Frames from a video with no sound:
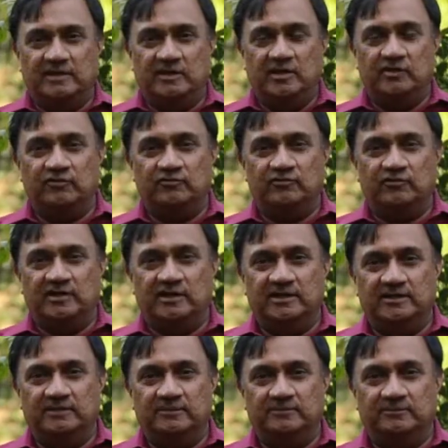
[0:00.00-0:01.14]
If
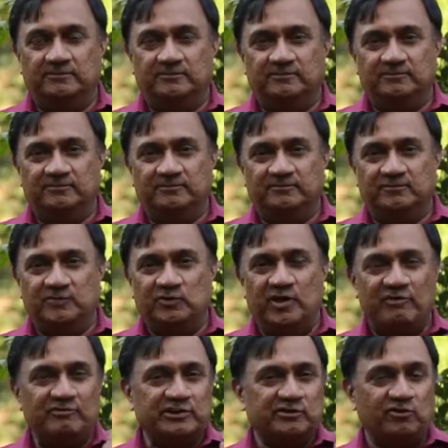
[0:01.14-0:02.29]
you
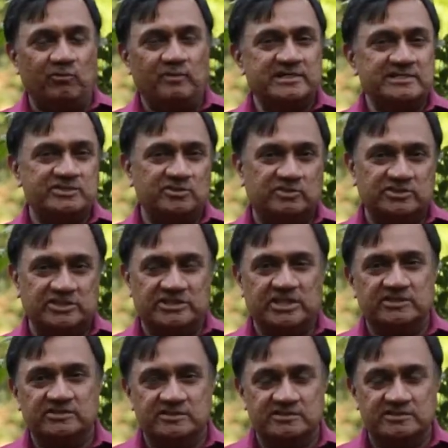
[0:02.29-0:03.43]
have any comments or
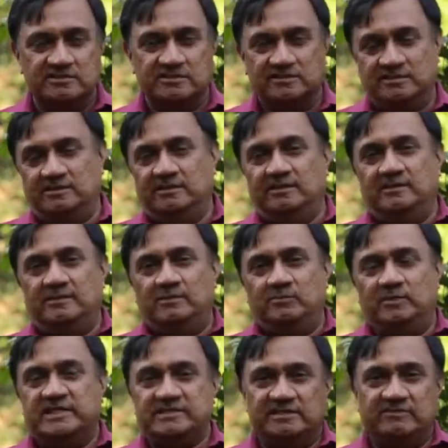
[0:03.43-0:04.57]
suggestions,
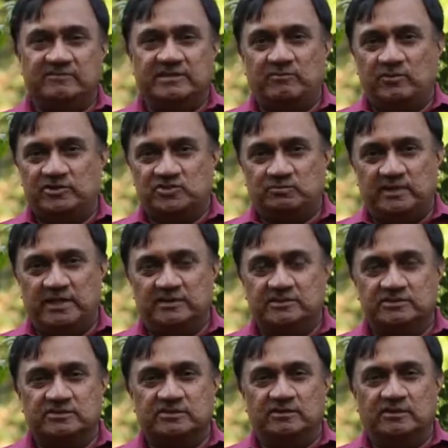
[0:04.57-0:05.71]
please leave them on this page.
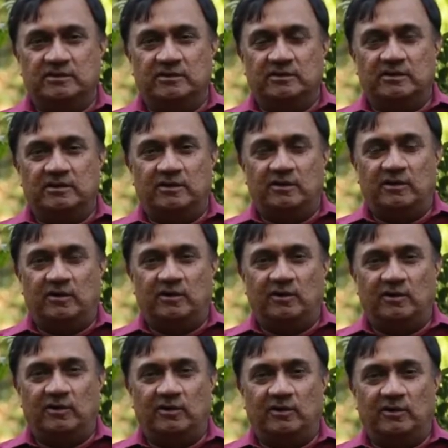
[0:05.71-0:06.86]

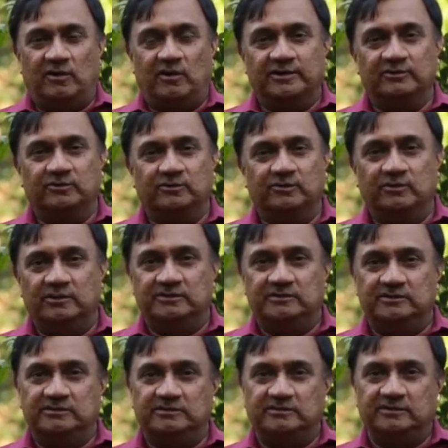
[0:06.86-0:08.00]
Or you could
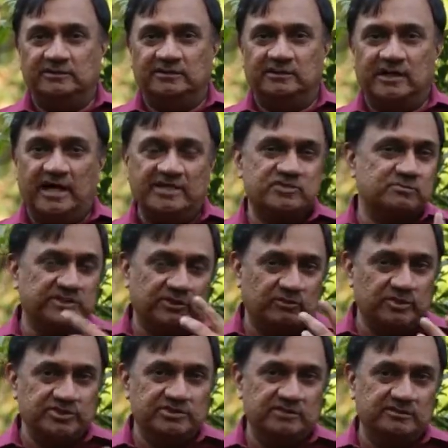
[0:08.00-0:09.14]
ask me a
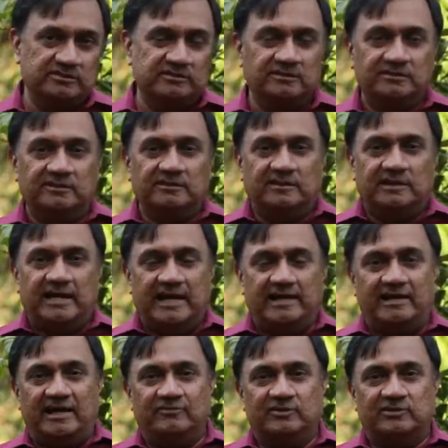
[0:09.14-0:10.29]
question and
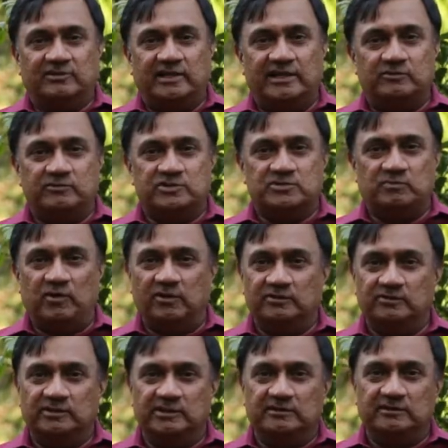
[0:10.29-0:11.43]
I will try to respond
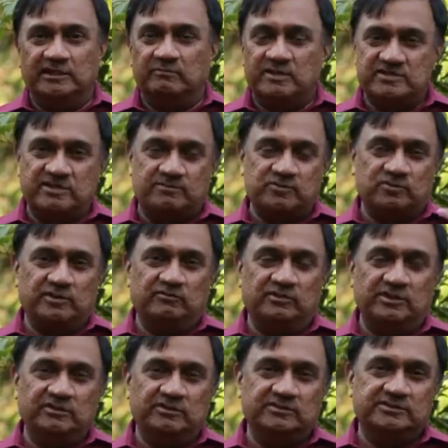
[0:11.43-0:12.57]
to it in my subsequent
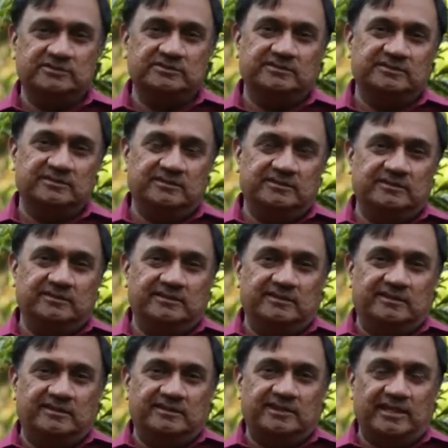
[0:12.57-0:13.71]
videos.
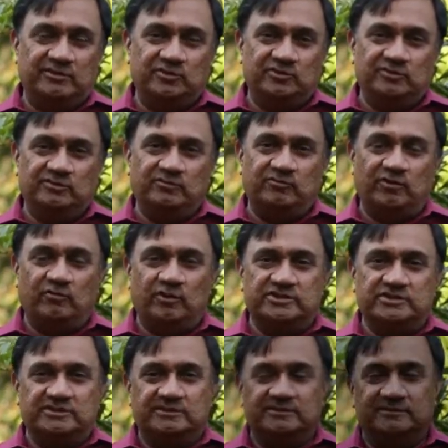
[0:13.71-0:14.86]
Thank you for
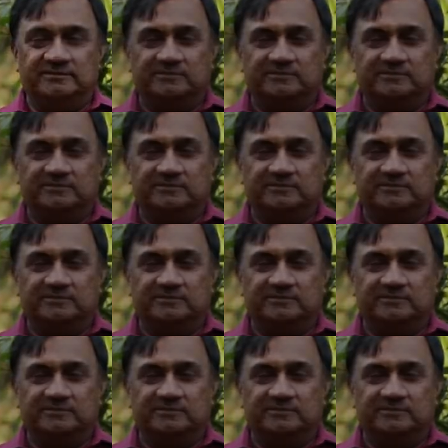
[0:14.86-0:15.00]
watching.